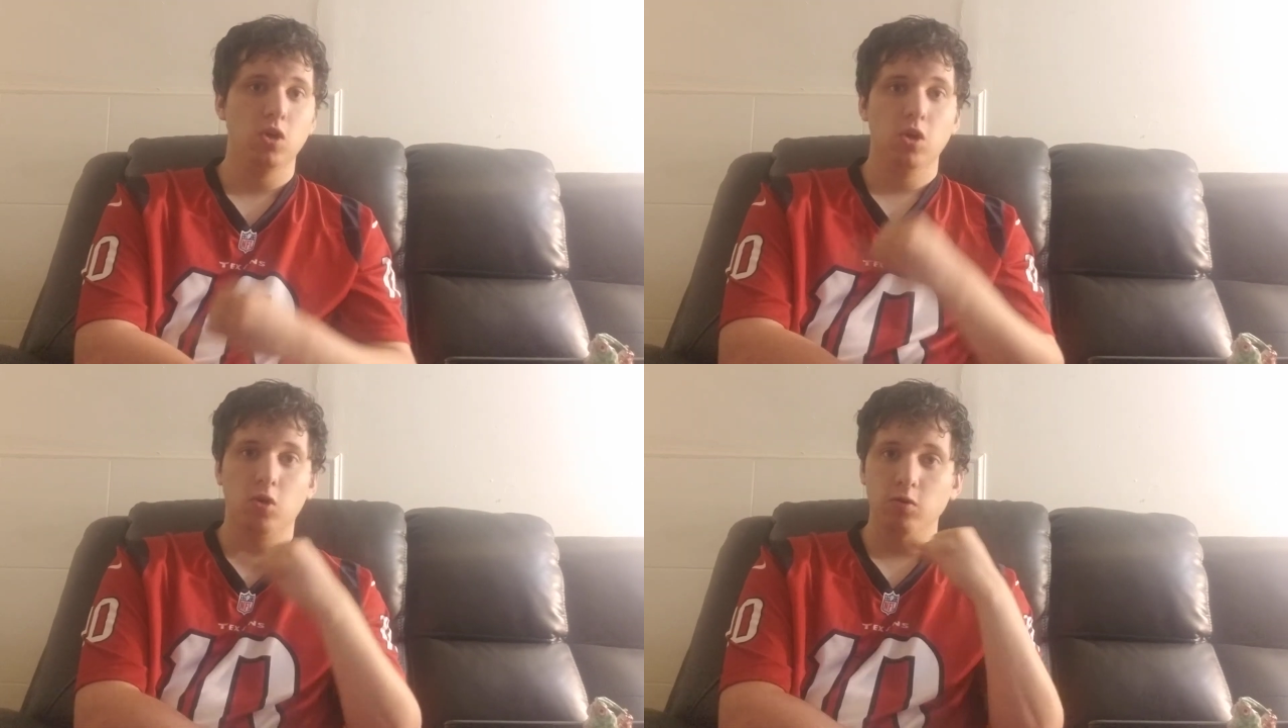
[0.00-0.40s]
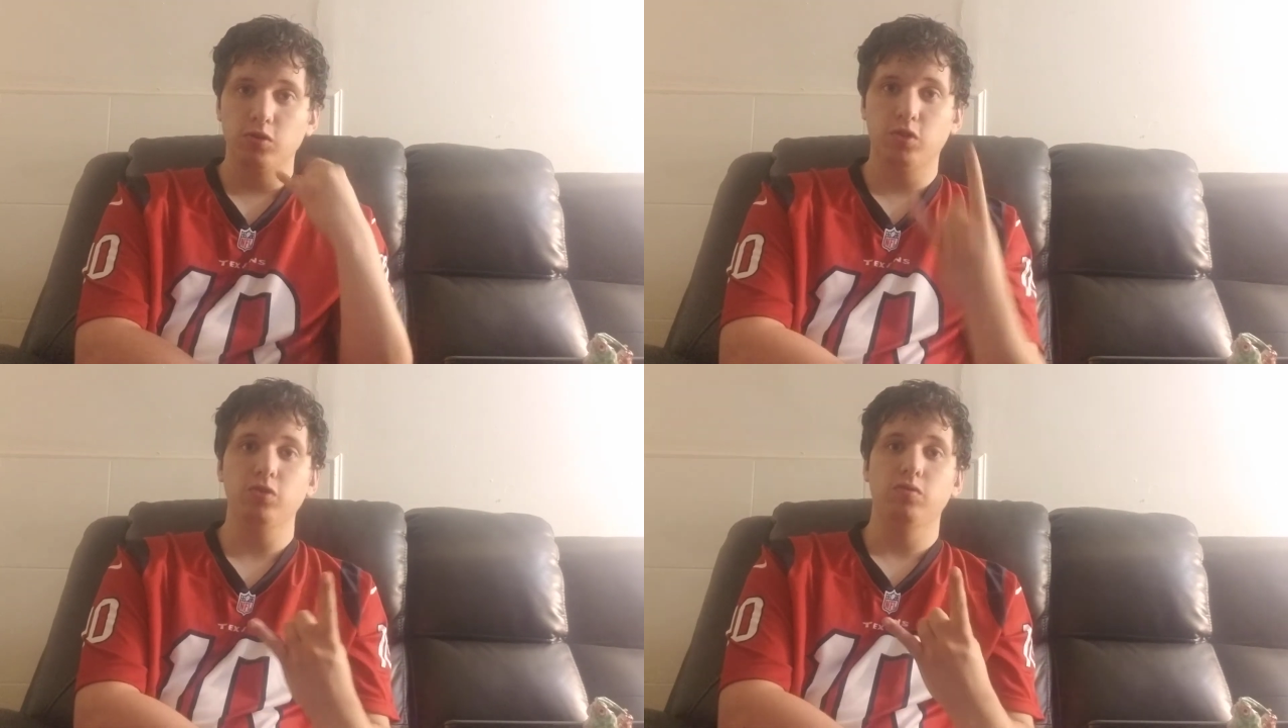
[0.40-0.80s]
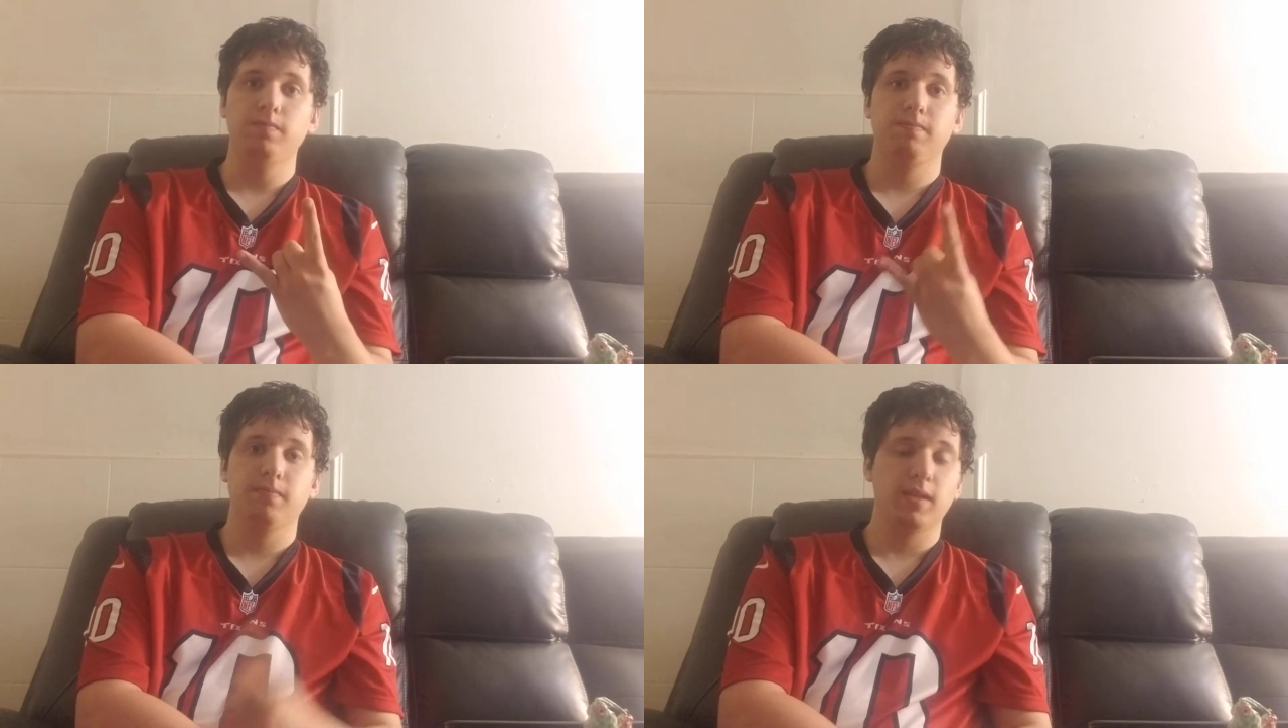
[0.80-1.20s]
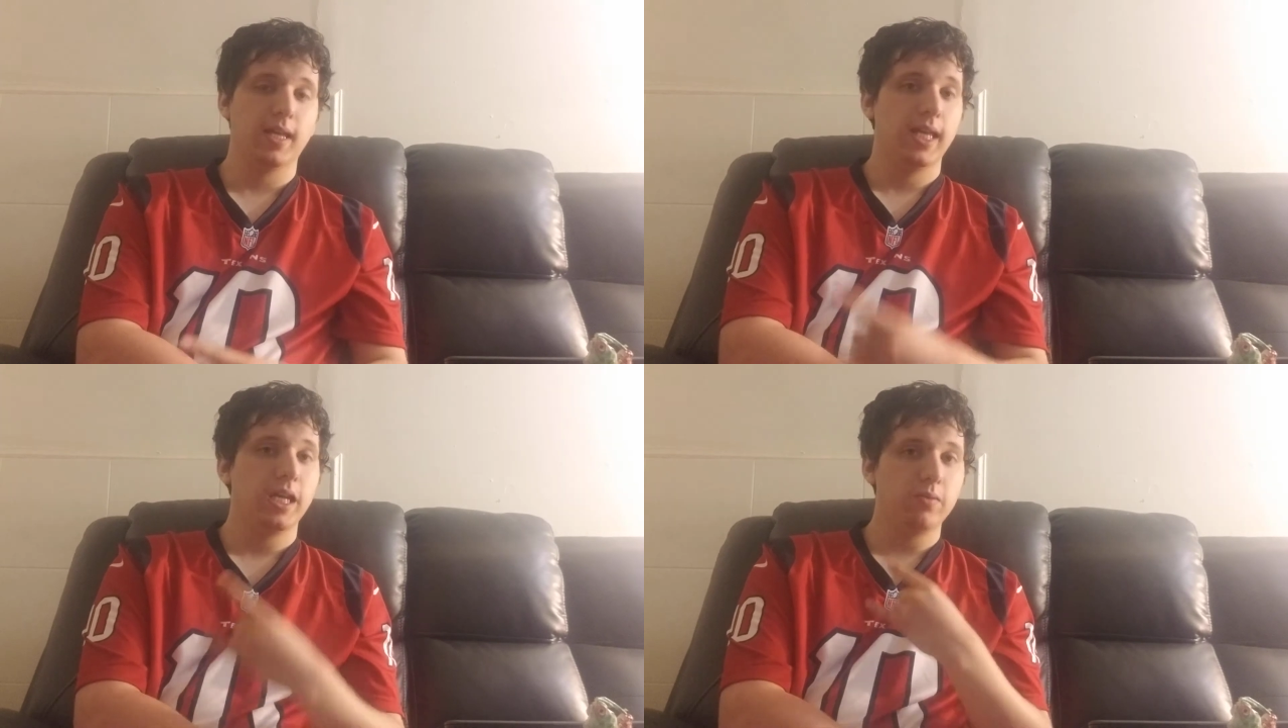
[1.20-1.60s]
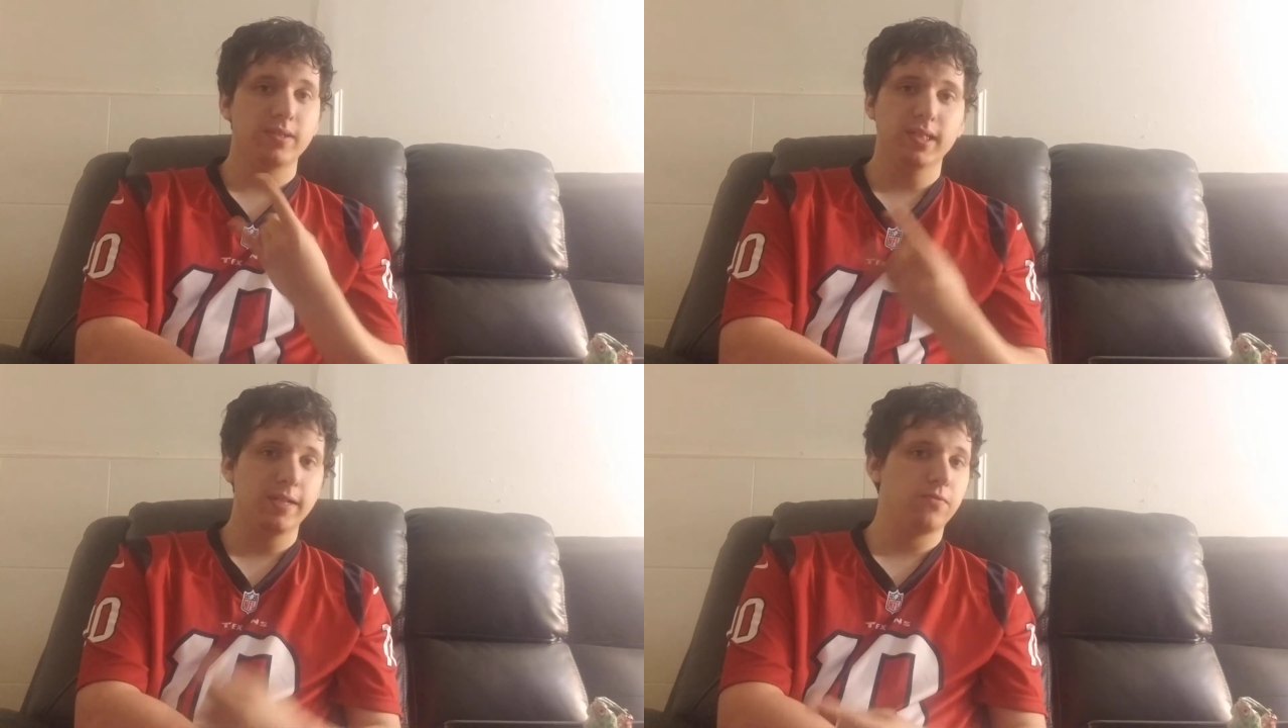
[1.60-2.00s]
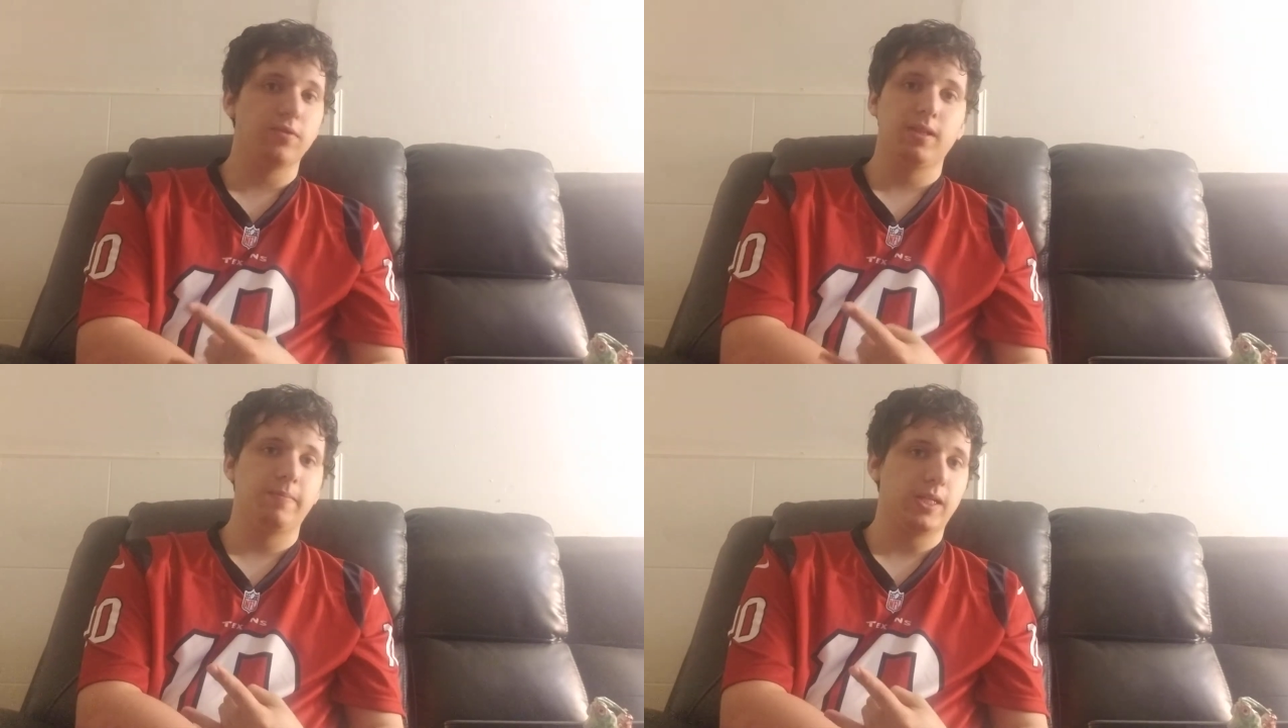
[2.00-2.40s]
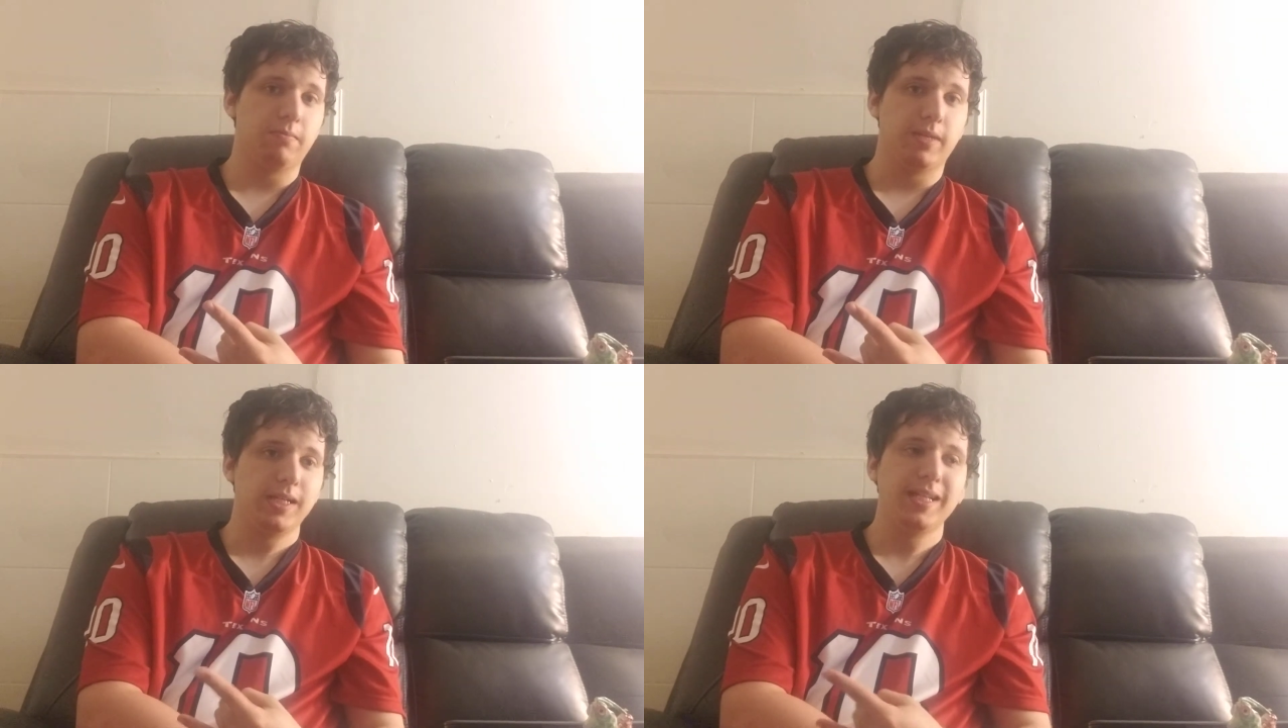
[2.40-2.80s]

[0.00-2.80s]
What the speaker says: Or two, it was never really about the money,